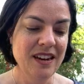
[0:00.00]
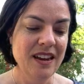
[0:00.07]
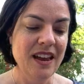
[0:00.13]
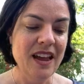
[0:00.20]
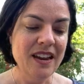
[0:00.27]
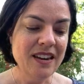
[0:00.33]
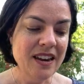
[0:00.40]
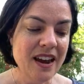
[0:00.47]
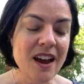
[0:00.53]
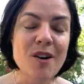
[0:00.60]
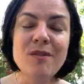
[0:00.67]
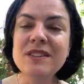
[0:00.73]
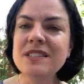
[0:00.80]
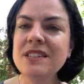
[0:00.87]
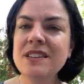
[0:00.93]
And now
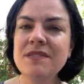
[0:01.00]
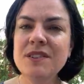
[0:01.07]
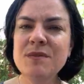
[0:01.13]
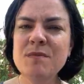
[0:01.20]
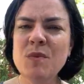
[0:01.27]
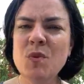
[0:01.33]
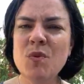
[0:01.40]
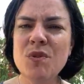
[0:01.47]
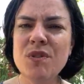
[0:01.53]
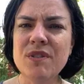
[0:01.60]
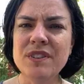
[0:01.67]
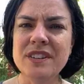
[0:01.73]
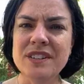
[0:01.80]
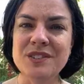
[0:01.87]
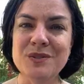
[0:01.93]
it's even more
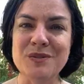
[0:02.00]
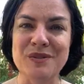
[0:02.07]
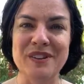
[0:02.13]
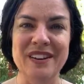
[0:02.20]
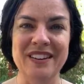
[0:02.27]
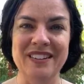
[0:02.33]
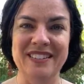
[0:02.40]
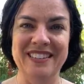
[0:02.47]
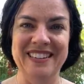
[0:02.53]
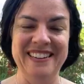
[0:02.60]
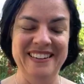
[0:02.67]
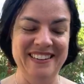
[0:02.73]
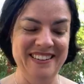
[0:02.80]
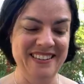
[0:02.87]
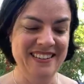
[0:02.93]

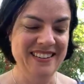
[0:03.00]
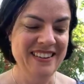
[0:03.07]
disorienting.